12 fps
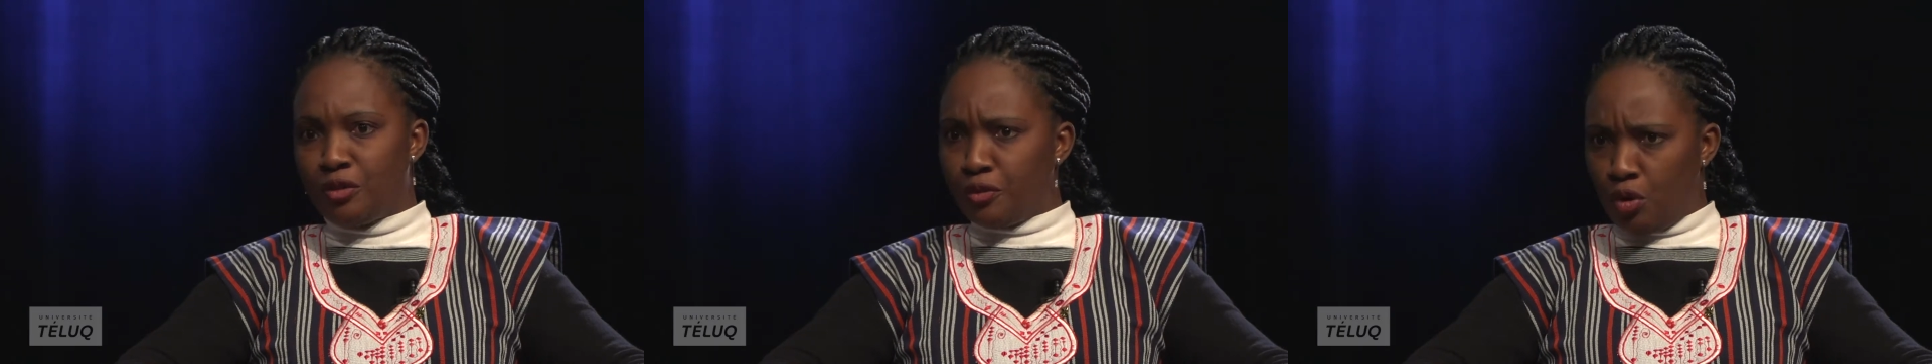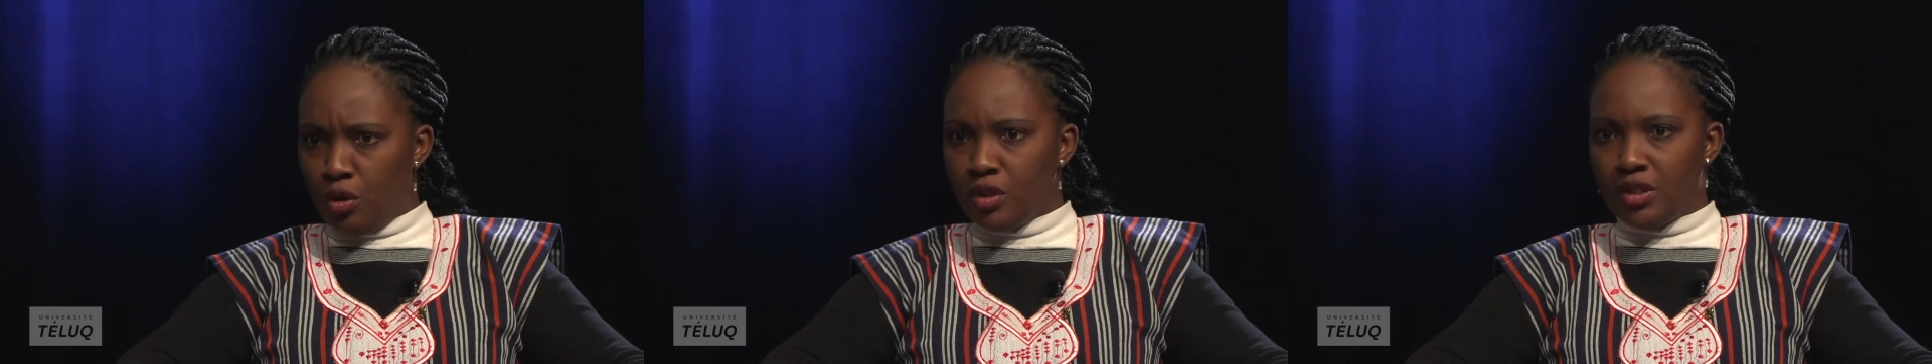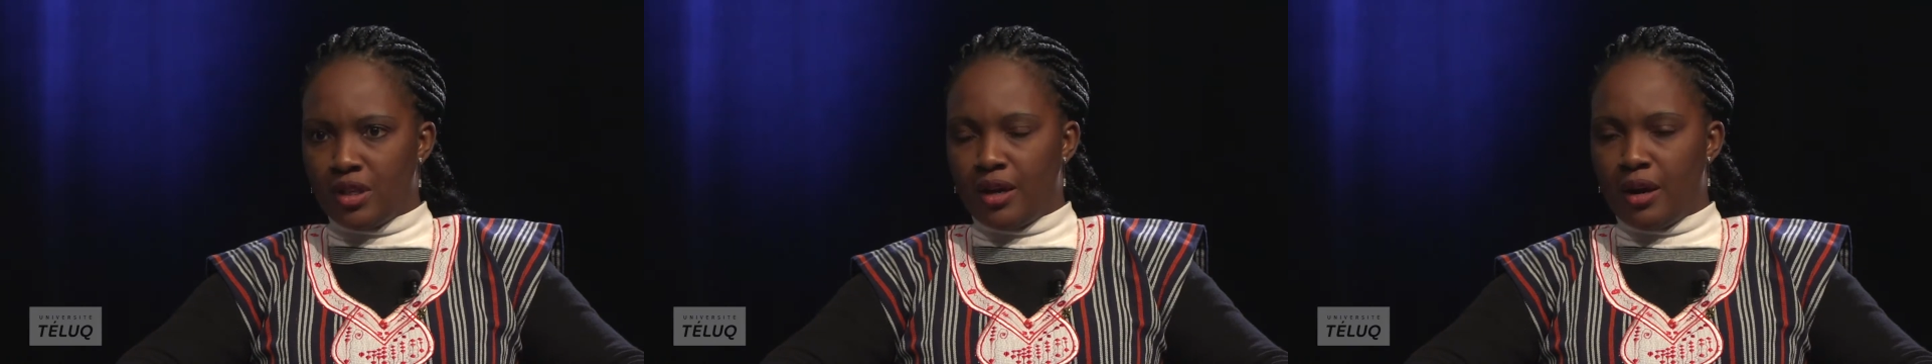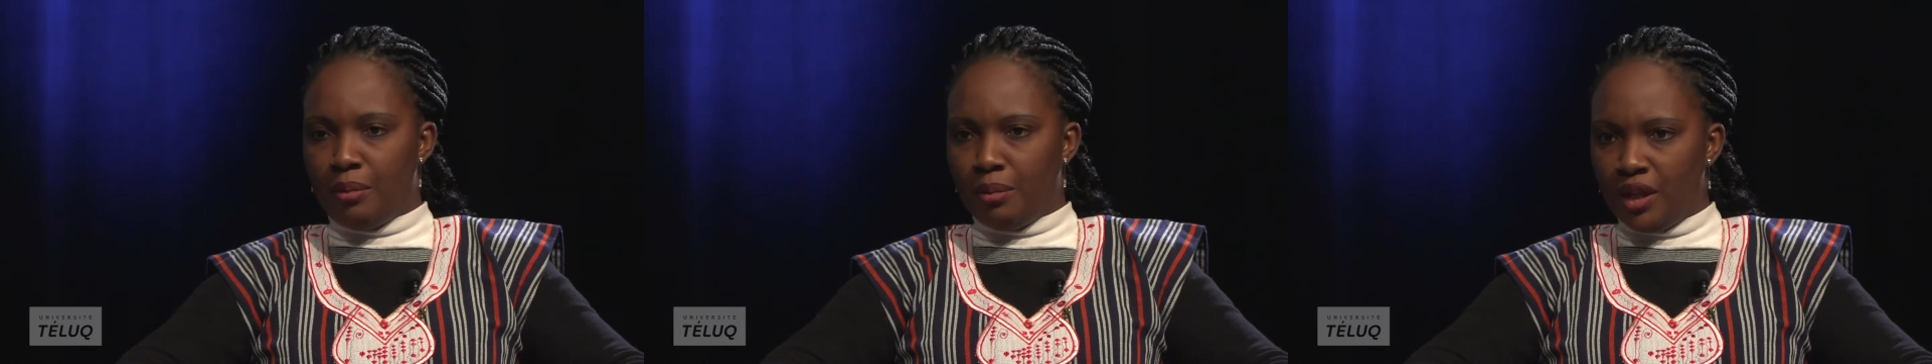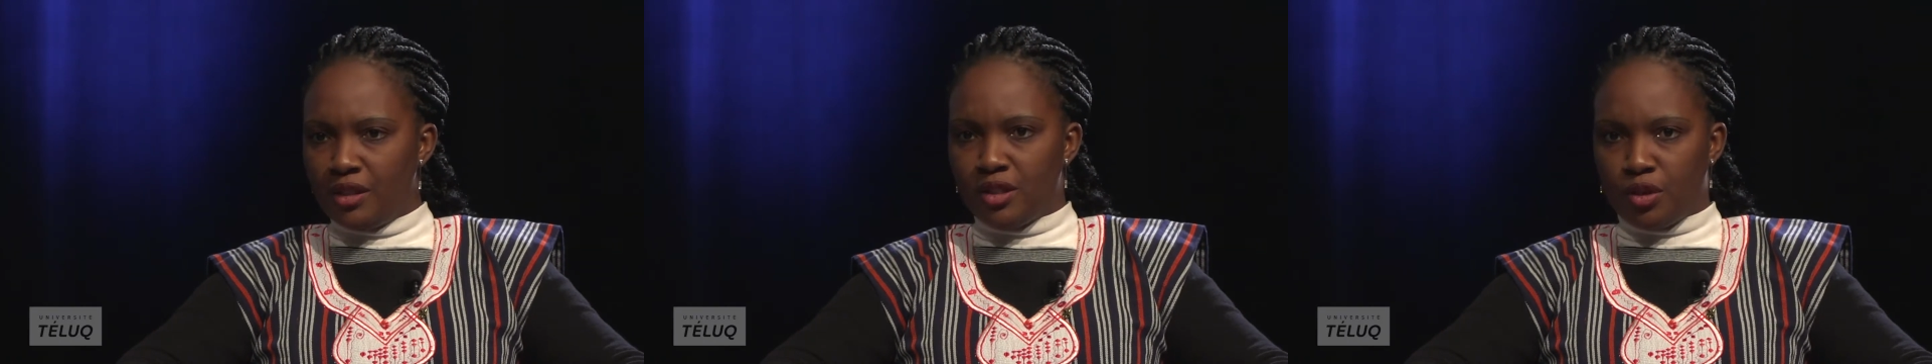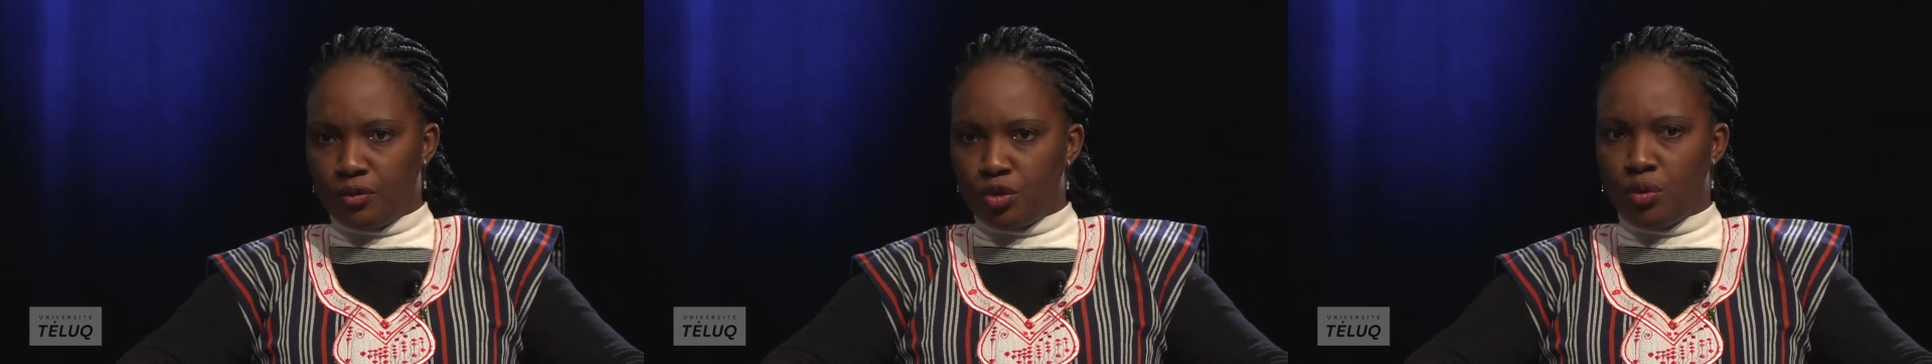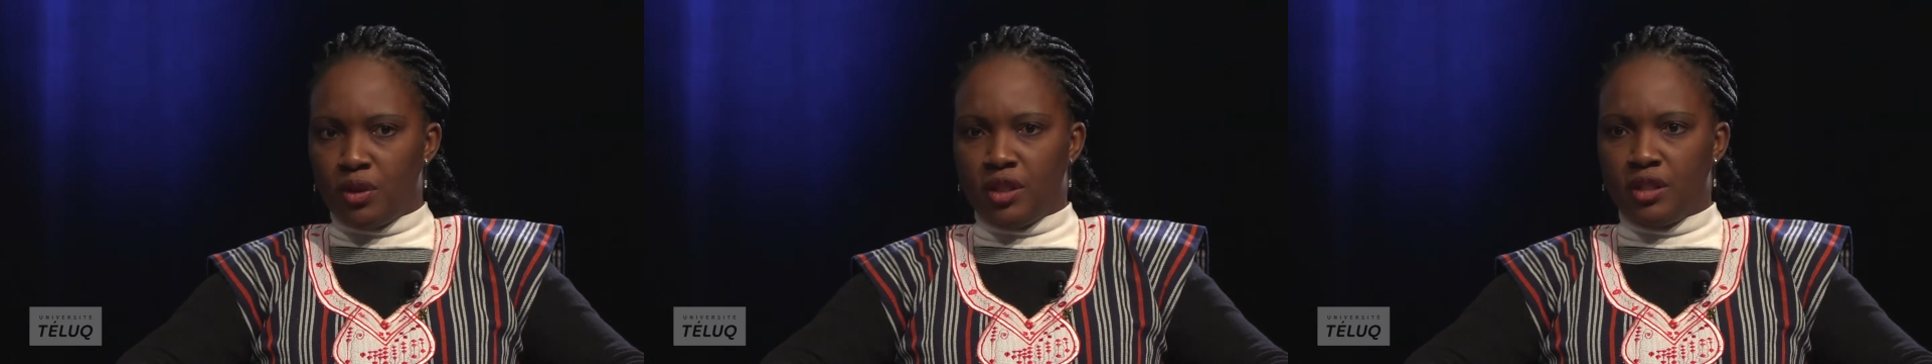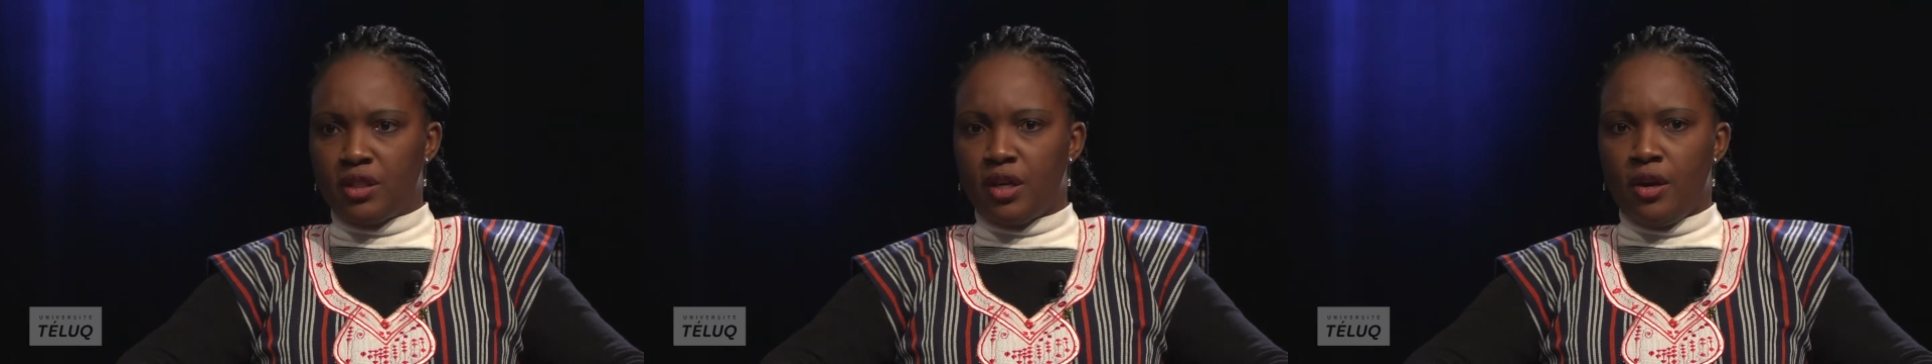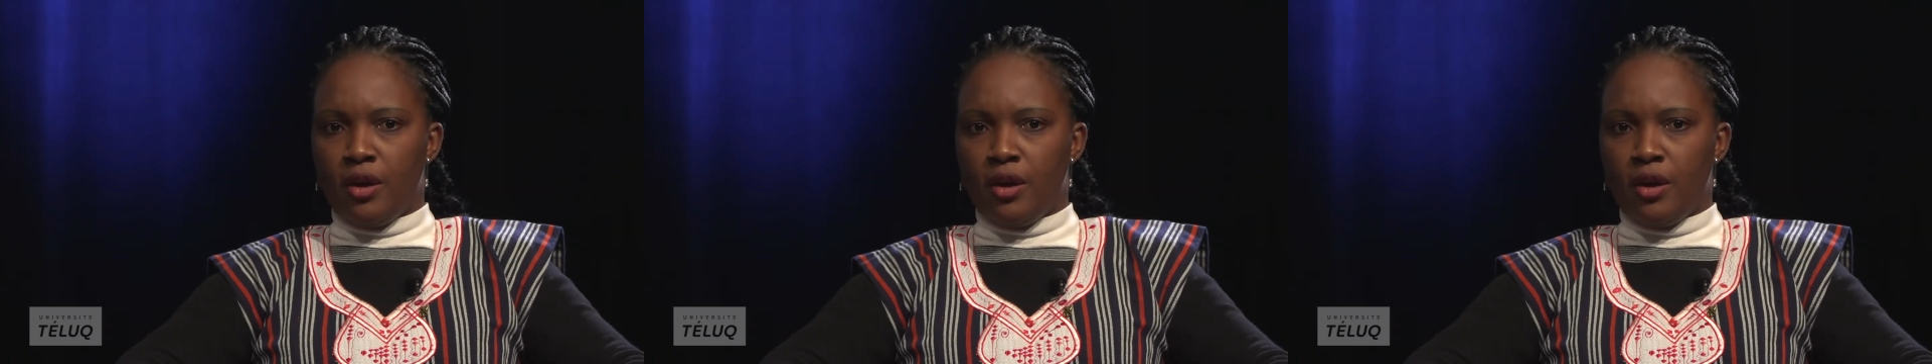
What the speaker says: Of course, there are means of doing it.